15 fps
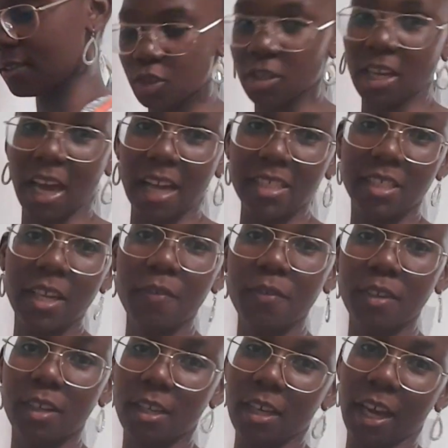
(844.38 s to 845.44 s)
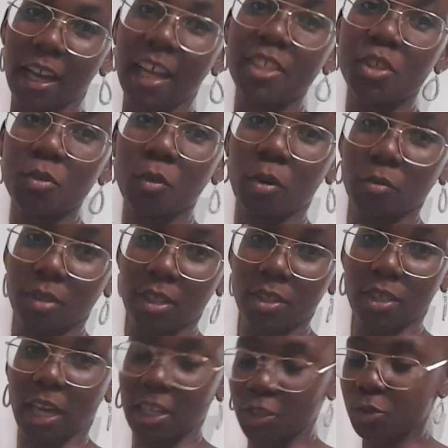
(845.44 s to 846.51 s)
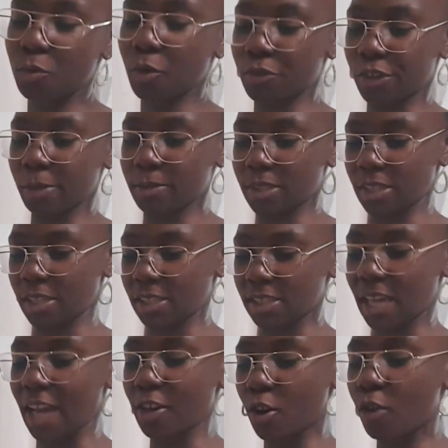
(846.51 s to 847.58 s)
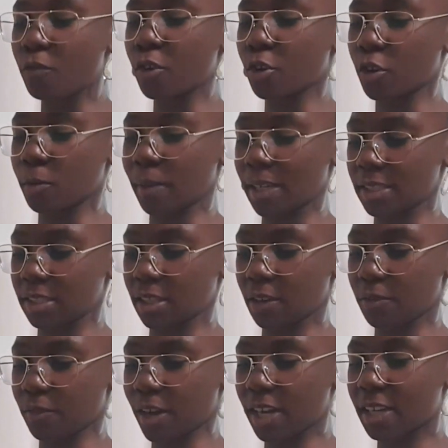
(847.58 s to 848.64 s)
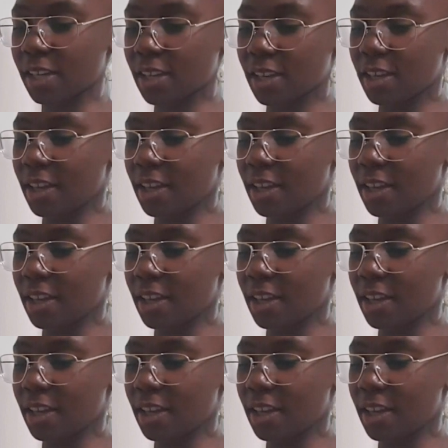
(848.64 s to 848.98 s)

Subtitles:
So yeah, I definitely, and I do own this, I do own up to this. I overcook my stir fry.